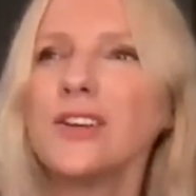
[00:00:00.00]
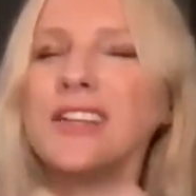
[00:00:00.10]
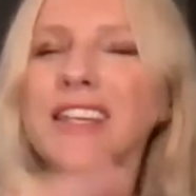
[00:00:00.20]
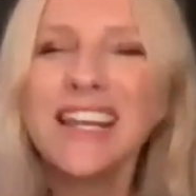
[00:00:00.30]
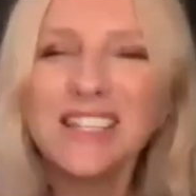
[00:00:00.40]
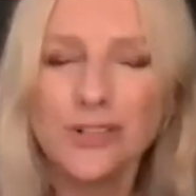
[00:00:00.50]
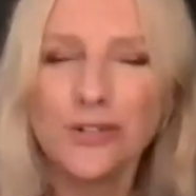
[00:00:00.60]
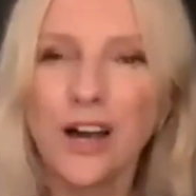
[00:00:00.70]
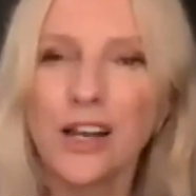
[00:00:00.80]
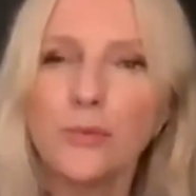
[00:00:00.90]
no, I don't
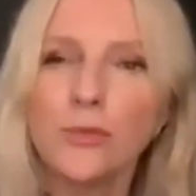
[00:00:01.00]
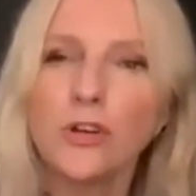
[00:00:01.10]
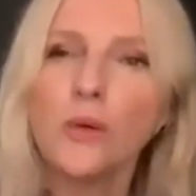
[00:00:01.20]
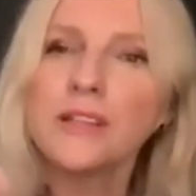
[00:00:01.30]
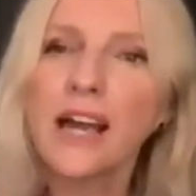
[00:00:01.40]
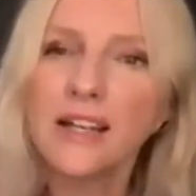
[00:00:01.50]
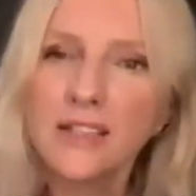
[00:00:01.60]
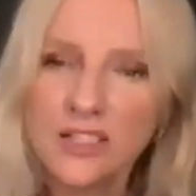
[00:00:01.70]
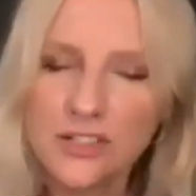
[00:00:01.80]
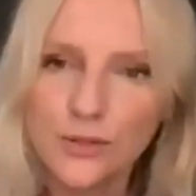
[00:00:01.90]
do that. I'm not
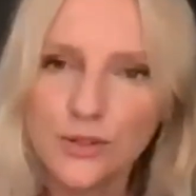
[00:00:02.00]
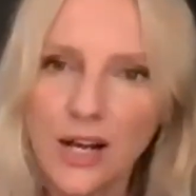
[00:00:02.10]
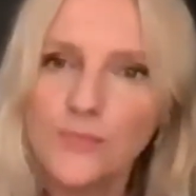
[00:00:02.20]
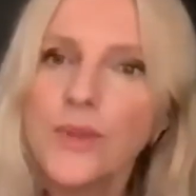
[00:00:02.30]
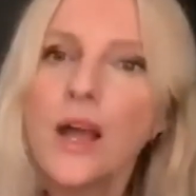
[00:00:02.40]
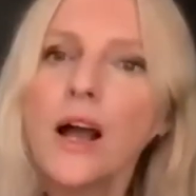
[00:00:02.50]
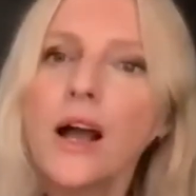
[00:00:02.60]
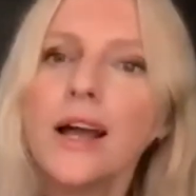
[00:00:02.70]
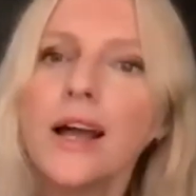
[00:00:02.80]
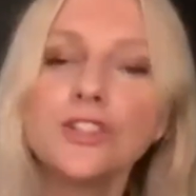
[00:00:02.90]
obligated to do that.
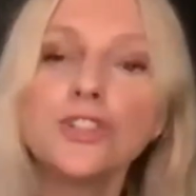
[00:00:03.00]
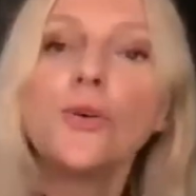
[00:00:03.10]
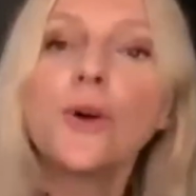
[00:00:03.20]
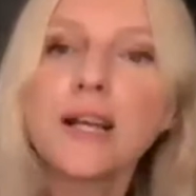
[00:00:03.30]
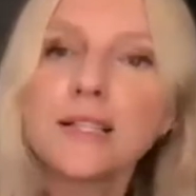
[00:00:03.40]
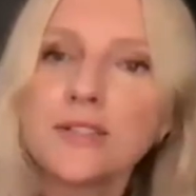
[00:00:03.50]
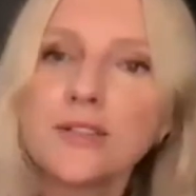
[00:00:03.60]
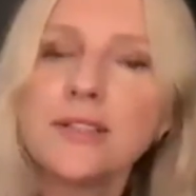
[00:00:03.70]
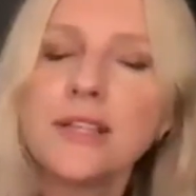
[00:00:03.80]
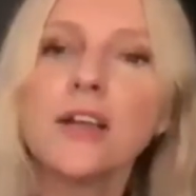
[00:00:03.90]
It's a
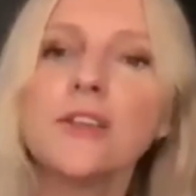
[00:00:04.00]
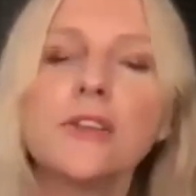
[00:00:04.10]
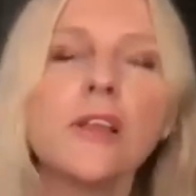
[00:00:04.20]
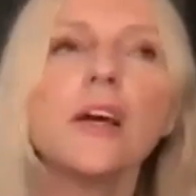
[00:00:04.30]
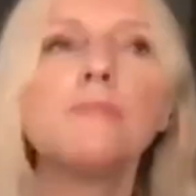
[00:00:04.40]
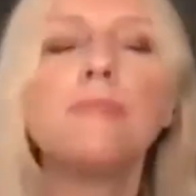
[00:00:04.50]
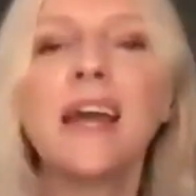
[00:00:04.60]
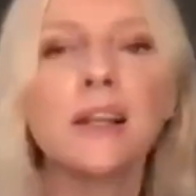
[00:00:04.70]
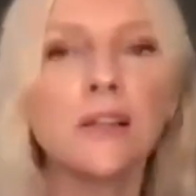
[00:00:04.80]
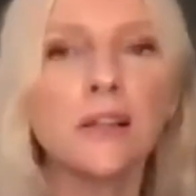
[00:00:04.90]
choice. It's not saying I'm not like a
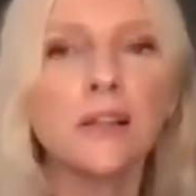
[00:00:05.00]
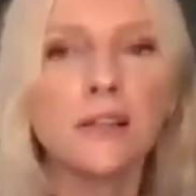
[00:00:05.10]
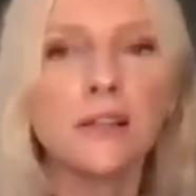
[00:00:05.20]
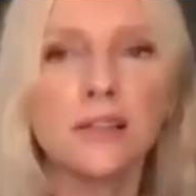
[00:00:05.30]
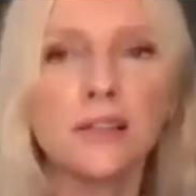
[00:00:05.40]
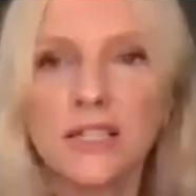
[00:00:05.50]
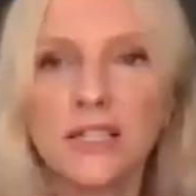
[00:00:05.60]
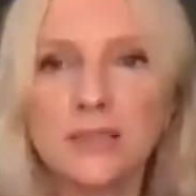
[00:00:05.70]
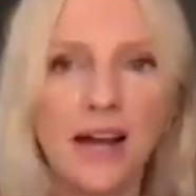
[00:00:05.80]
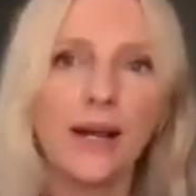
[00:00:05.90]
beetle on its
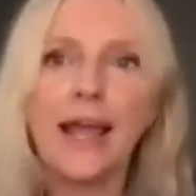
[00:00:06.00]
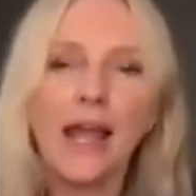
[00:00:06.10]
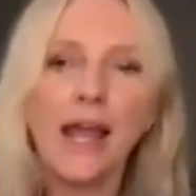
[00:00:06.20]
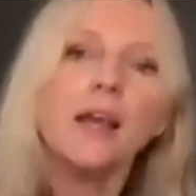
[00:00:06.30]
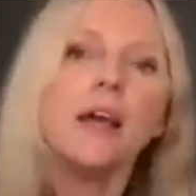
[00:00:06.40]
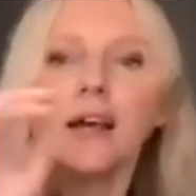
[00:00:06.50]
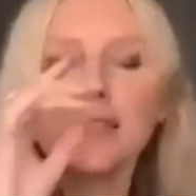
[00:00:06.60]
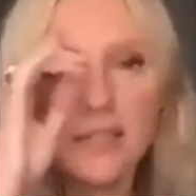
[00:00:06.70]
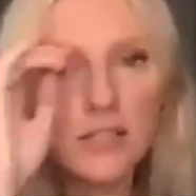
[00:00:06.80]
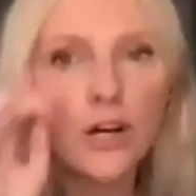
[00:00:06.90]
back going.
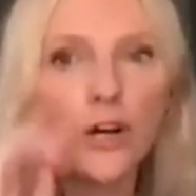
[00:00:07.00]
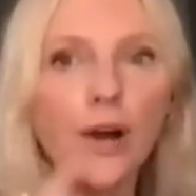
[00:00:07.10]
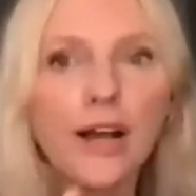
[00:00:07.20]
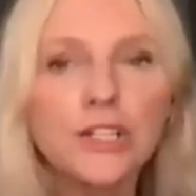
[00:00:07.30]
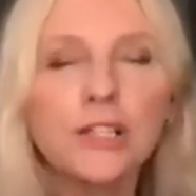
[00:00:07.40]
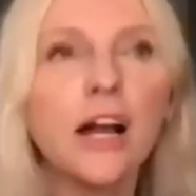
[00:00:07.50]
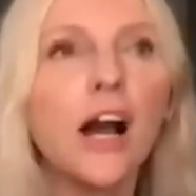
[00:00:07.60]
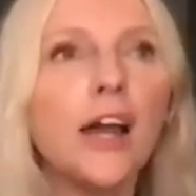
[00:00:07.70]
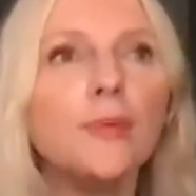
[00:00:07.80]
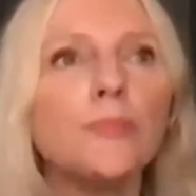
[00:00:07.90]
It's like
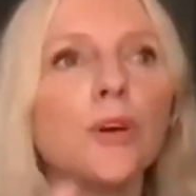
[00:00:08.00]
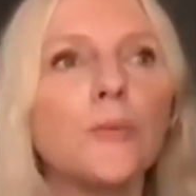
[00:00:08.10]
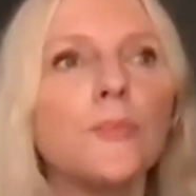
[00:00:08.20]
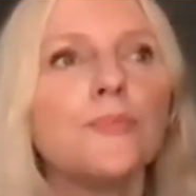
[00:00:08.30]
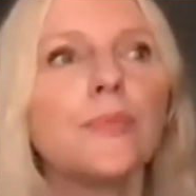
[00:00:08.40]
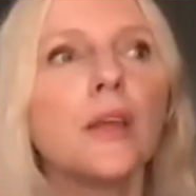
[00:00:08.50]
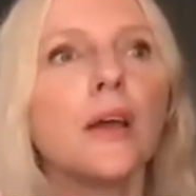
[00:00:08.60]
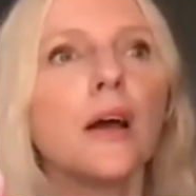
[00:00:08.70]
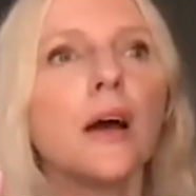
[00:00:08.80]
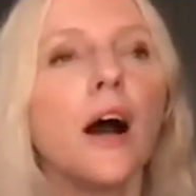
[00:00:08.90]
no, actually, I'm not